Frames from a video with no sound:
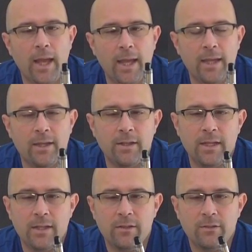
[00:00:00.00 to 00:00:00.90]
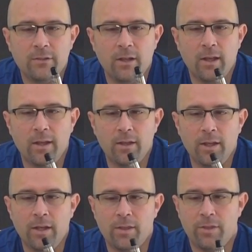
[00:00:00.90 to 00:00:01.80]
And it is
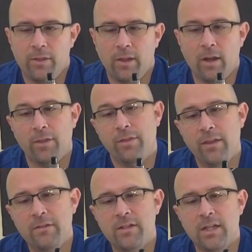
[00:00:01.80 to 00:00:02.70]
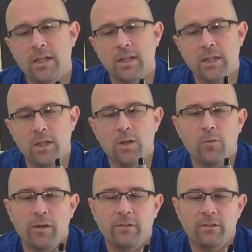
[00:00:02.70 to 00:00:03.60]
an authentic
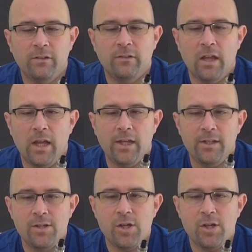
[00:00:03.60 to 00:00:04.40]
US designed,